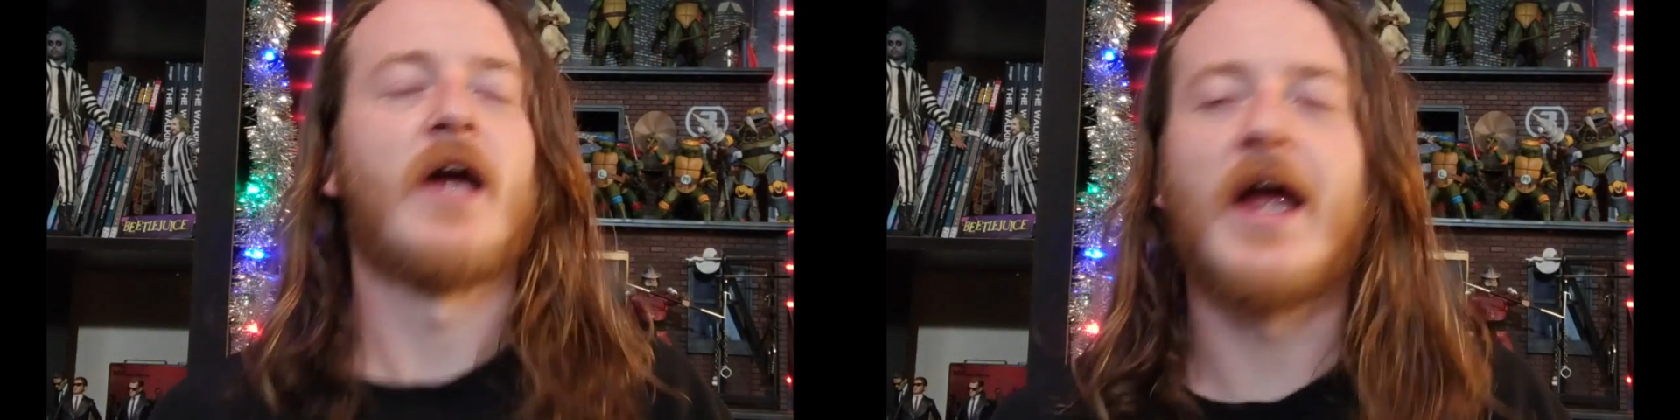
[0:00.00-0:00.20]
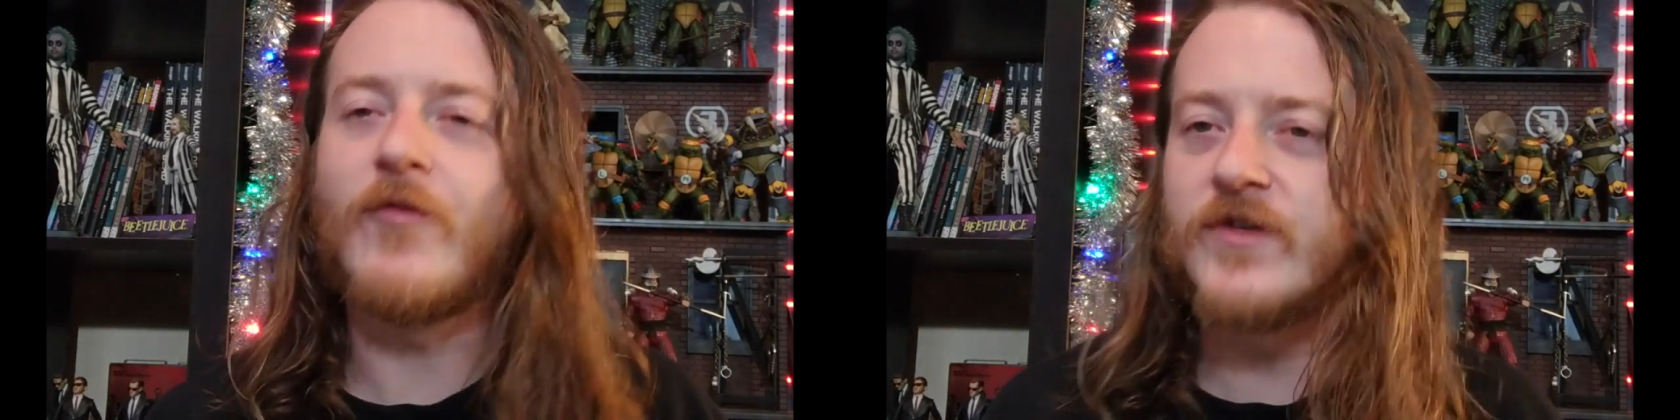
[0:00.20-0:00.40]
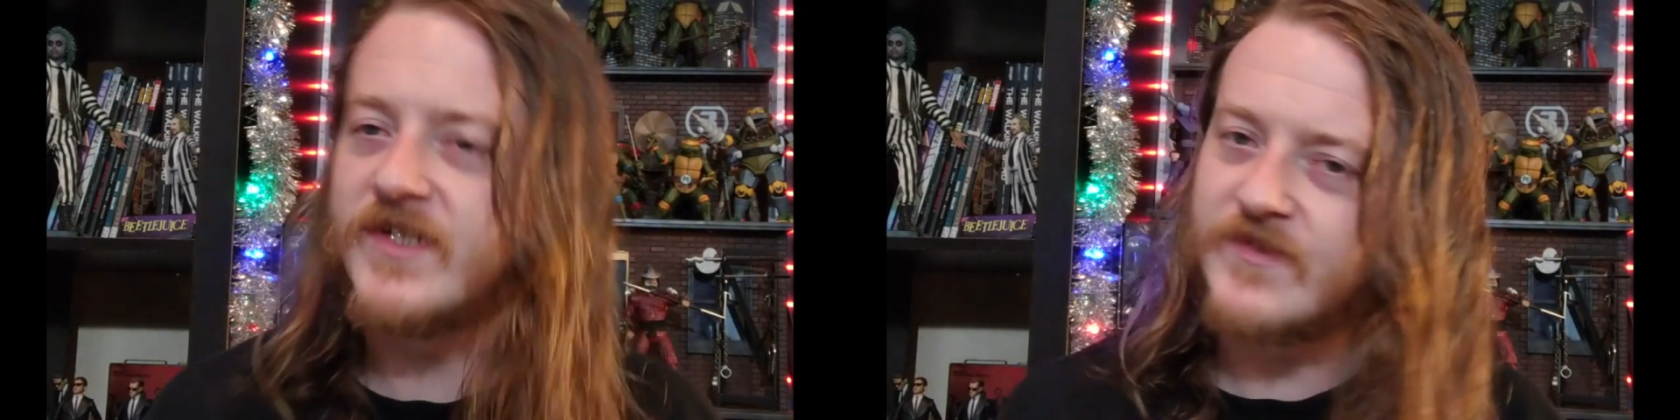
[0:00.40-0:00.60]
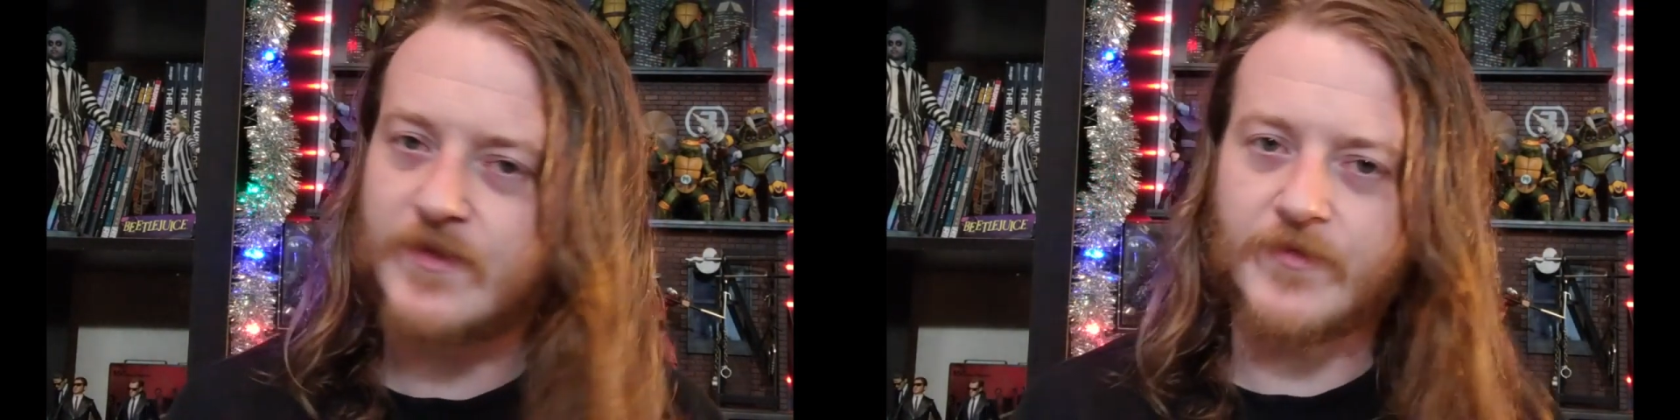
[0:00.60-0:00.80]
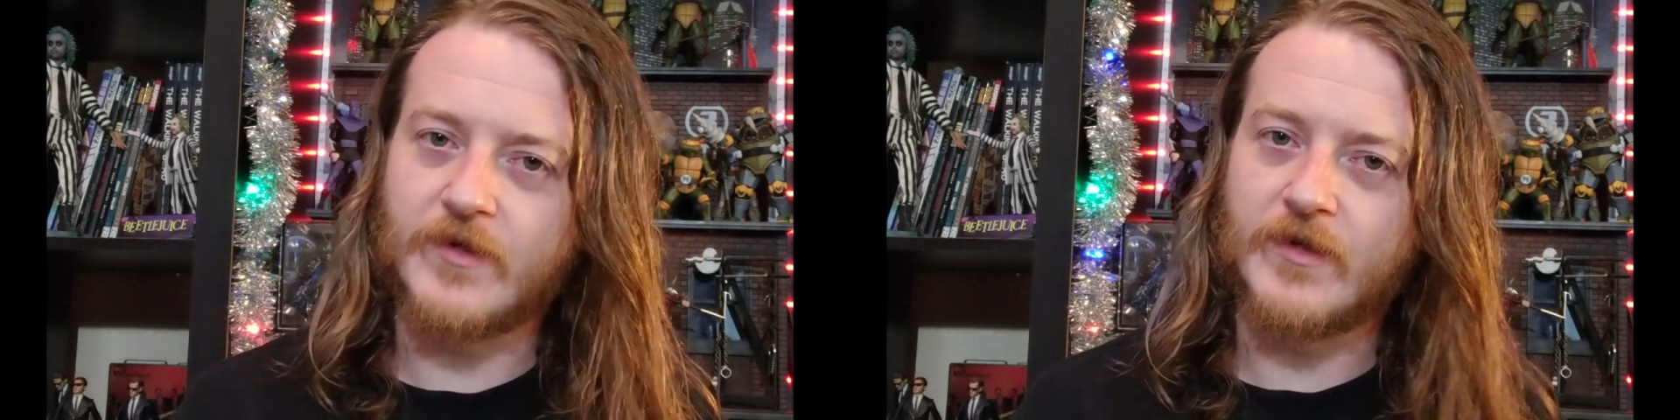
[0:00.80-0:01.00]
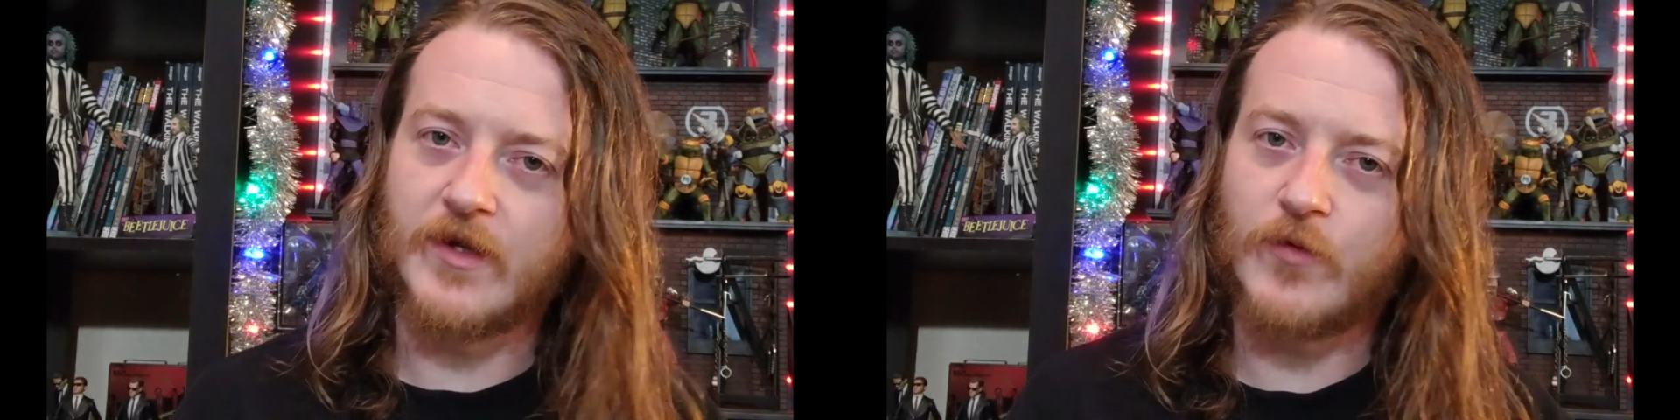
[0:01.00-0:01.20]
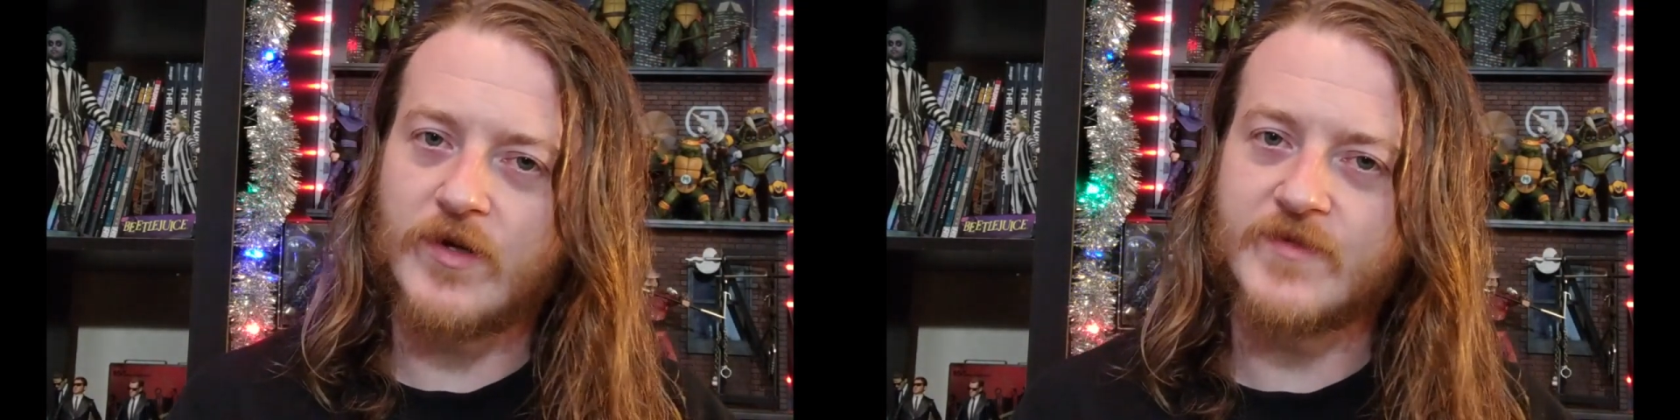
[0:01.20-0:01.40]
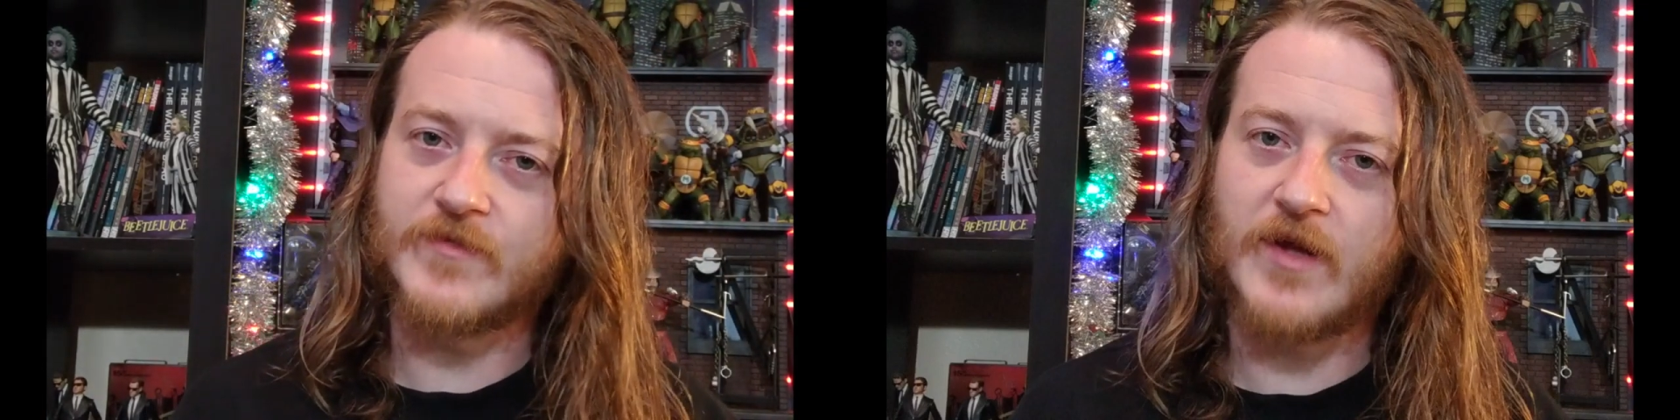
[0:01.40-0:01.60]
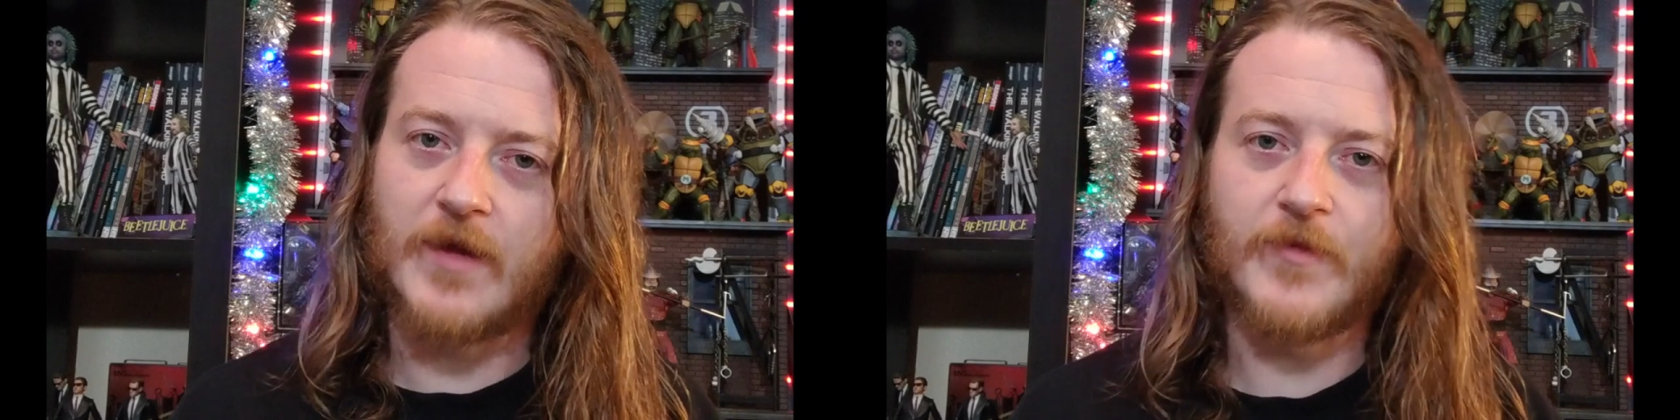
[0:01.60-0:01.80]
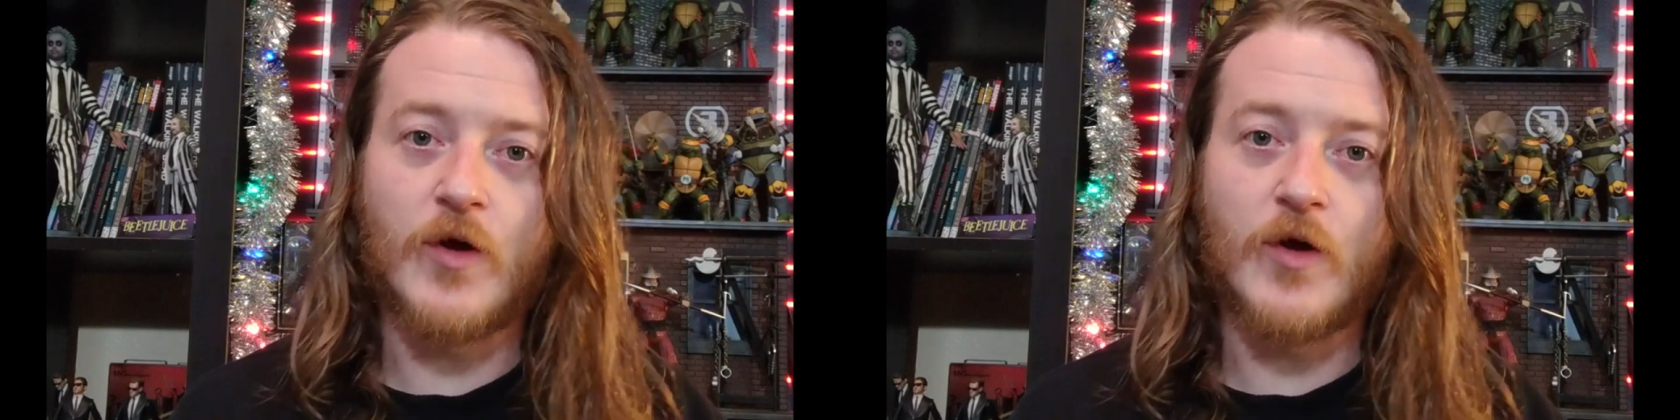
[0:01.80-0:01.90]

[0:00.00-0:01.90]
I haven't received something in quite some time.